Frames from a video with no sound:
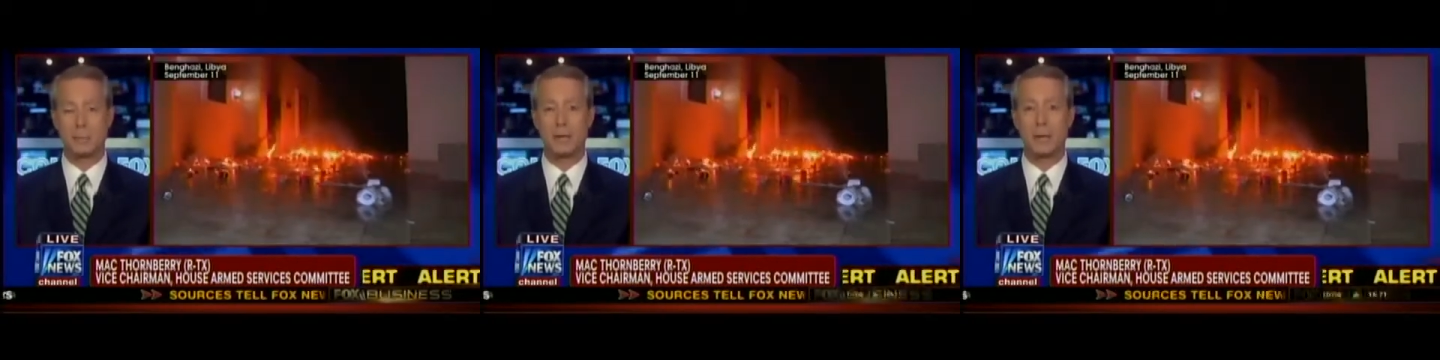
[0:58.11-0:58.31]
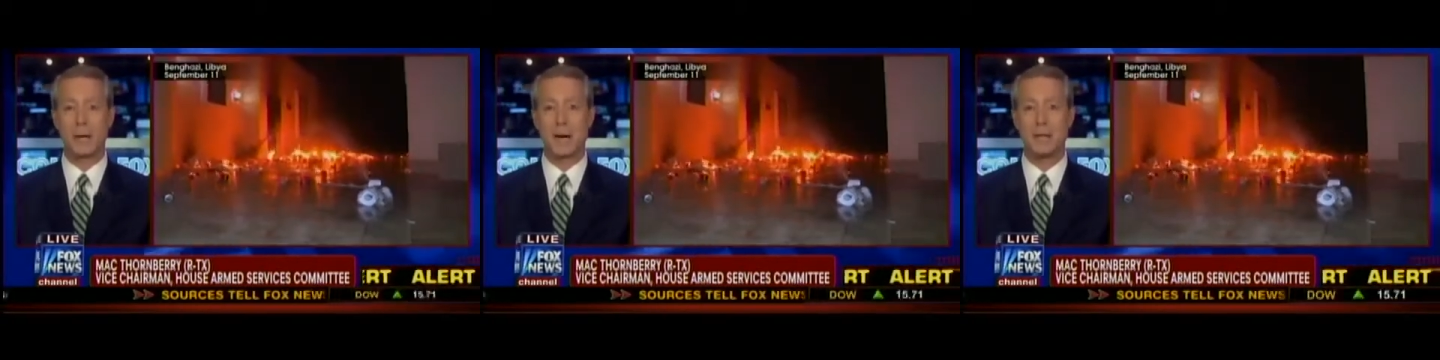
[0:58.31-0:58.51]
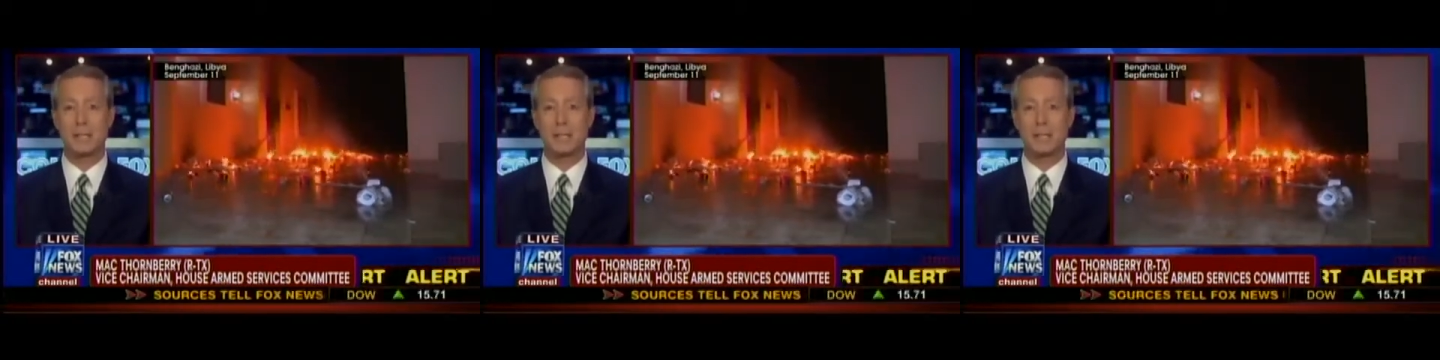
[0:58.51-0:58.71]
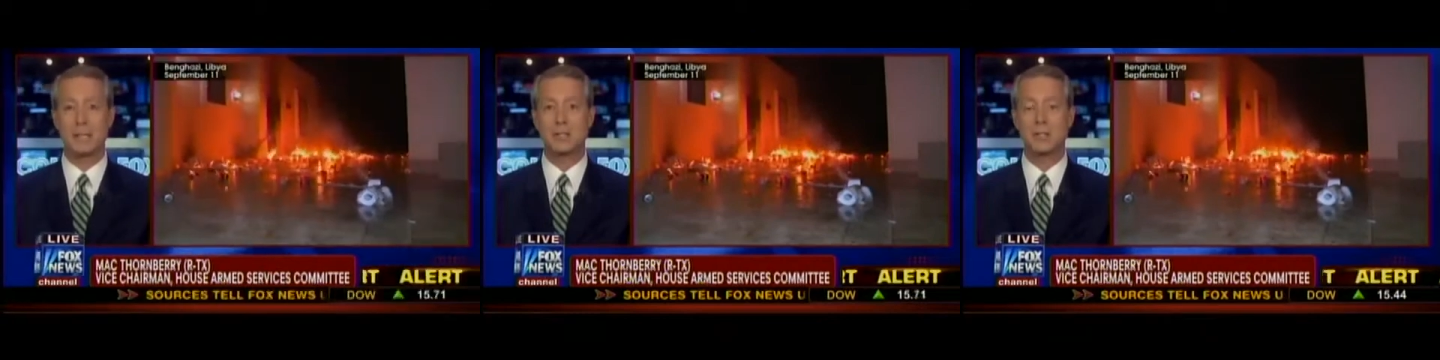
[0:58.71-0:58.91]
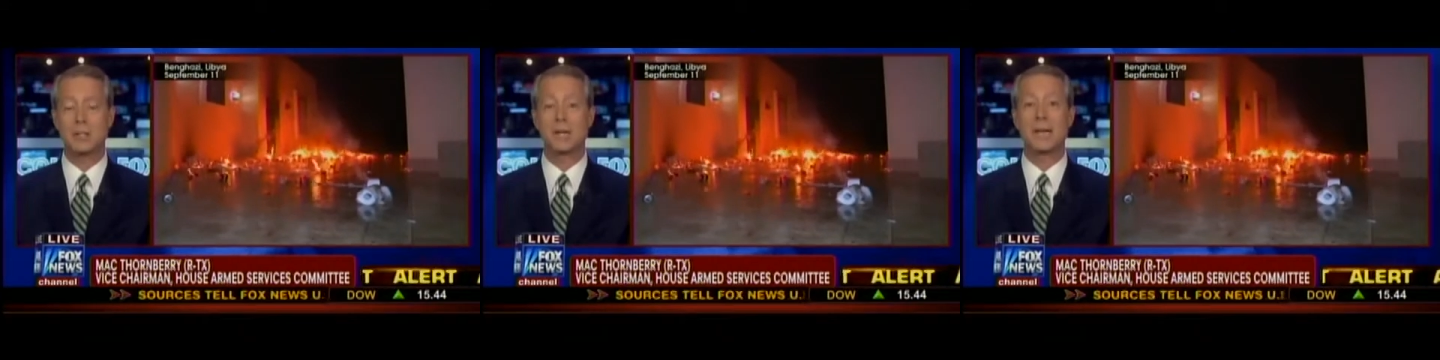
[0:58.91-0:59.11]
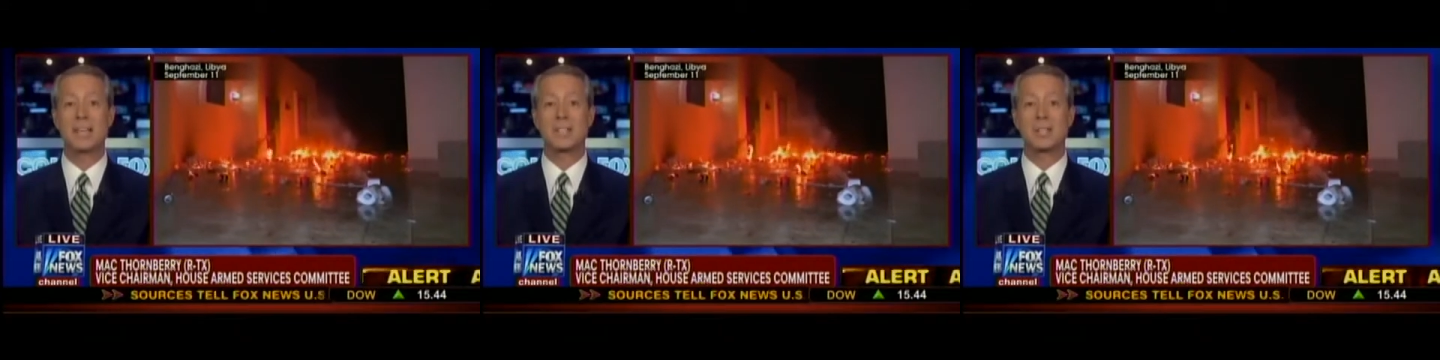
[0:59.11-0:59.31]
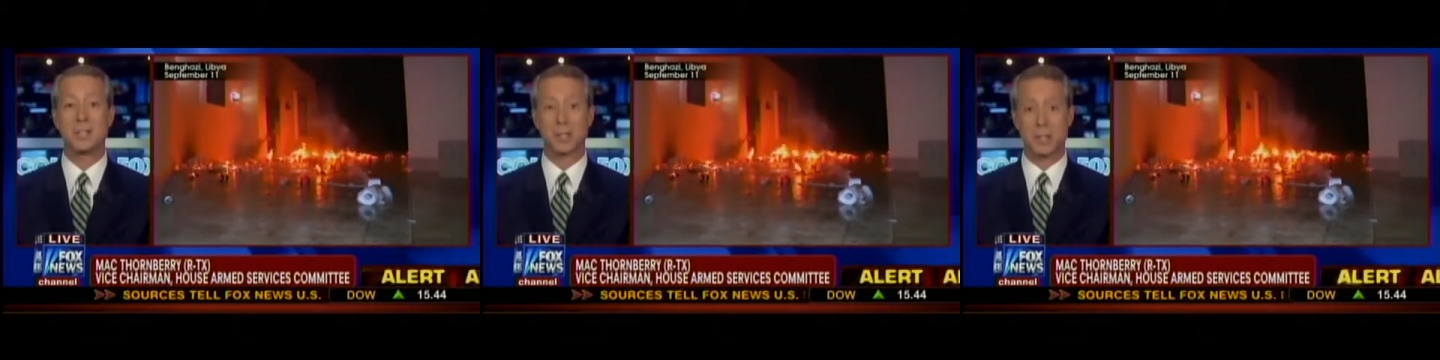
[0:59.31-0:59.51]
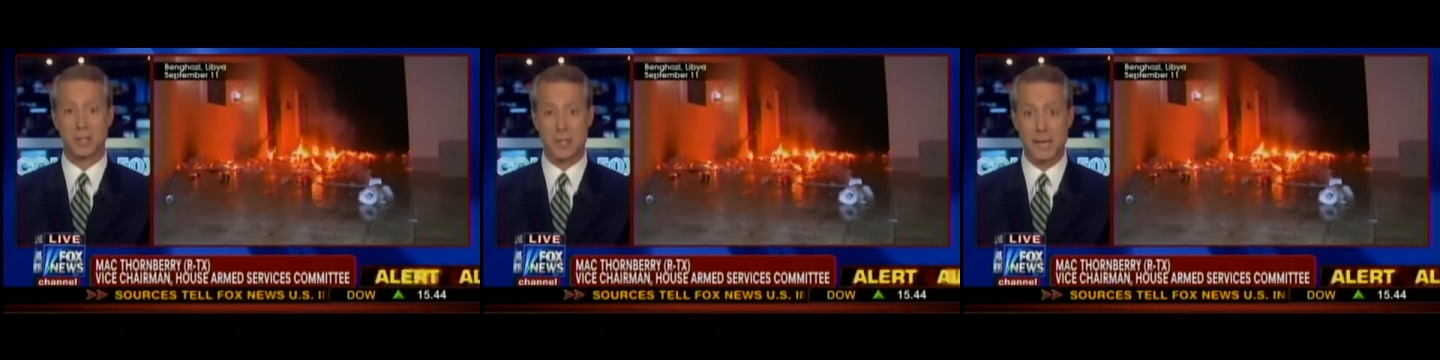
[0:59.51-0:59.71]
Benghazi incident as a
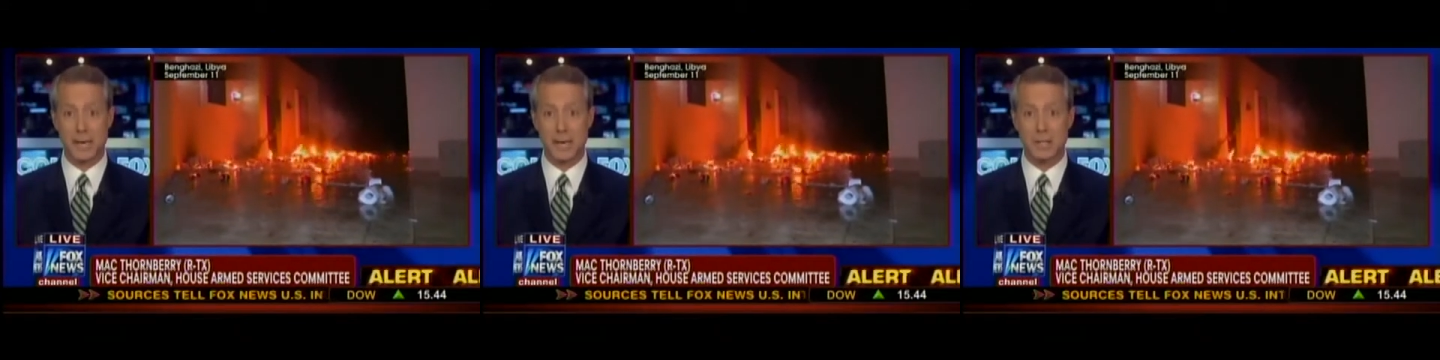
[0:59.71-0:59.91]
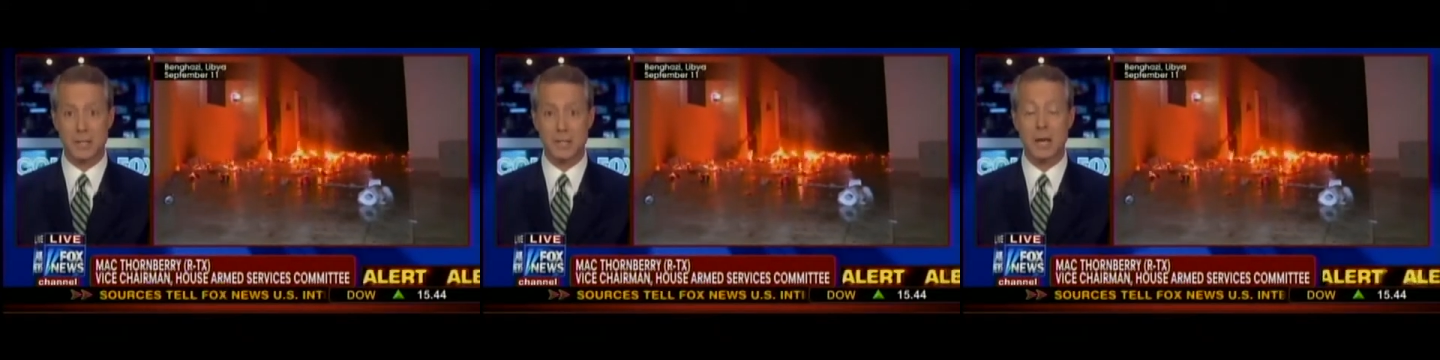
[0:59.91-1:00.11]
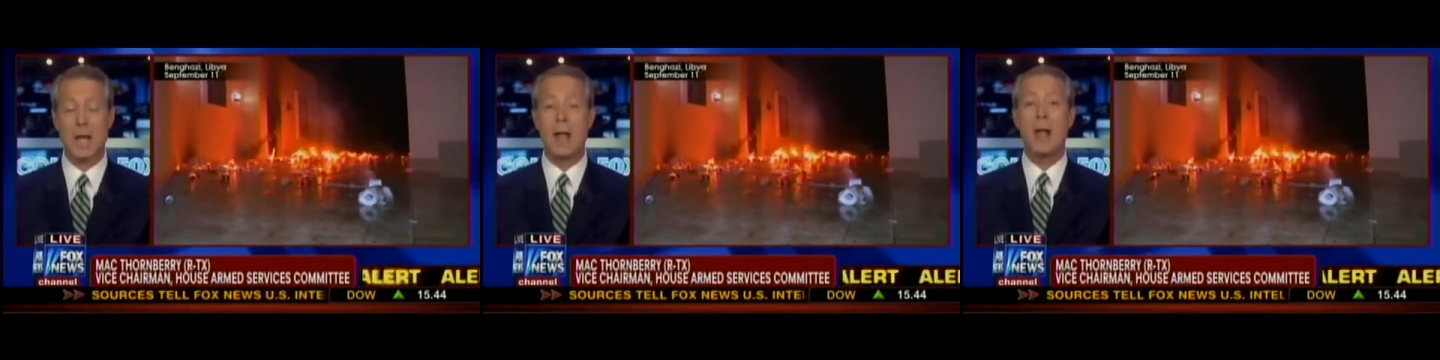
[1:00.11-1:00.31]
success.